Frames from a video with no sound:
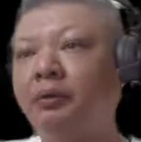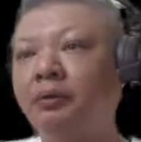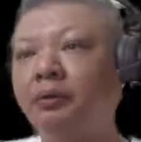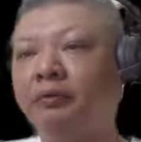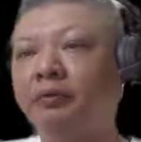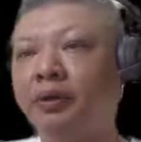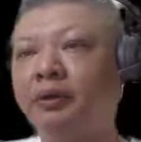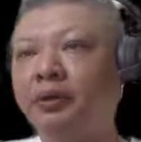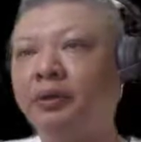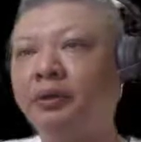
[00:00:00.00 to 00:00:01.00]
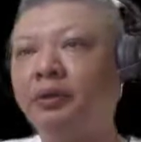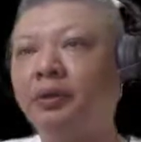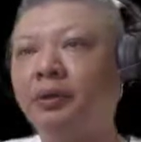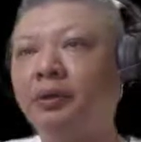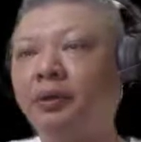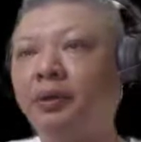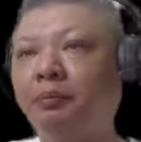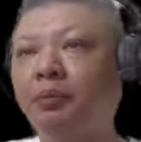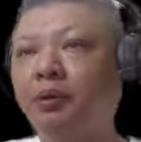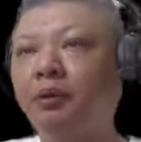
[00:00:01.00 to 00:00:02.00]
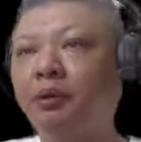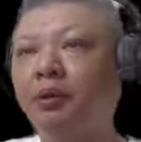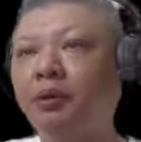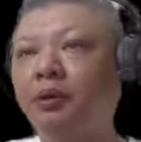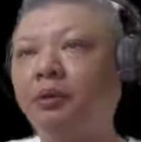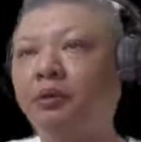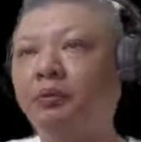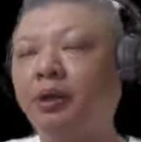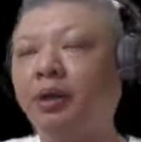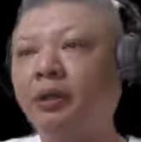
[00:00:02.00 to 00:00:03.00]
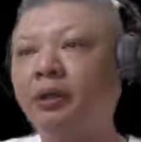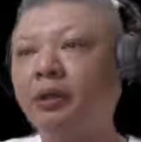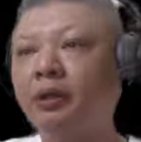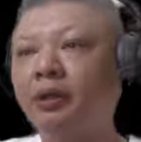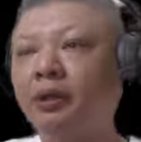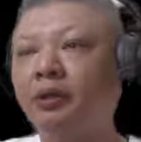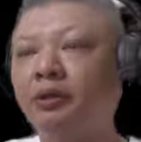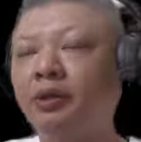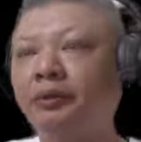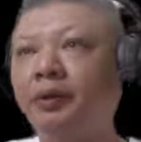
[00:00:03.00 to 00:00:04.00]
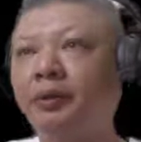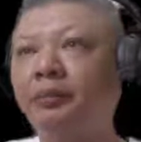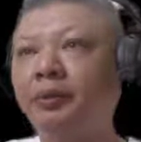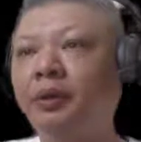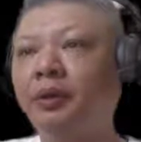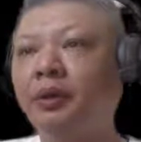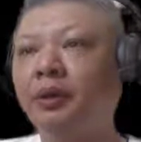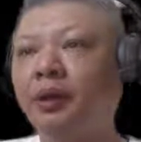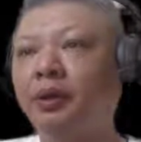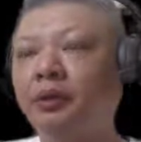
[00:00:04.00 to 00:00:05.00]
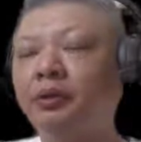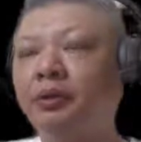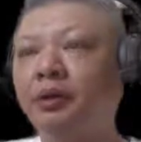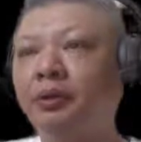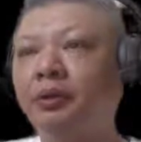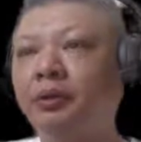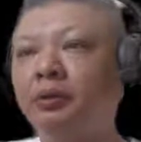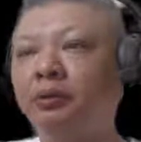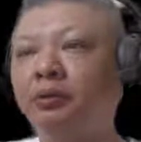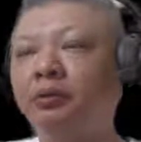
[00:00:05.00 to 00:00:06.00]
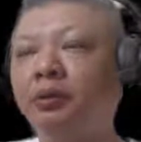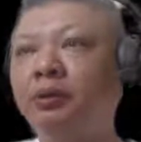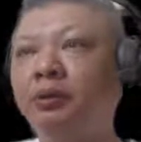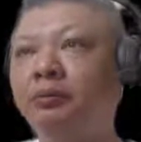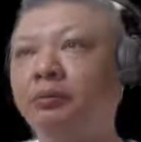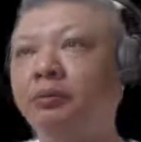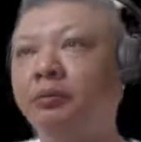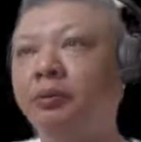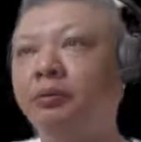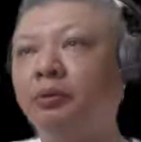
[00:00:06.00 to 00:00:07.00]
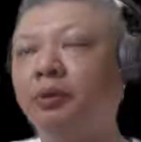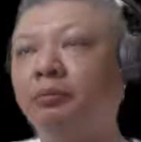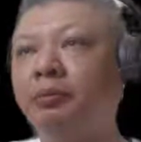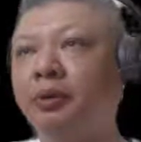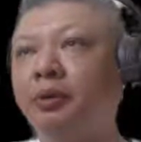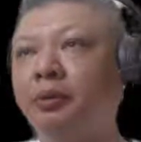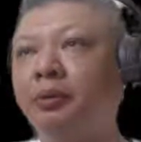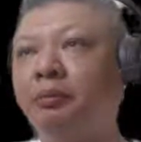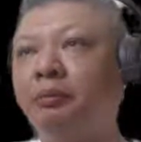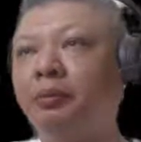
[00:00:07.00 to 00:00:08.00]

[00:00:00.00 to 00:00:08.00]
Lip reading: with two advisors, a pawn, a cannon, and a chariot. And this chariot, not only would it be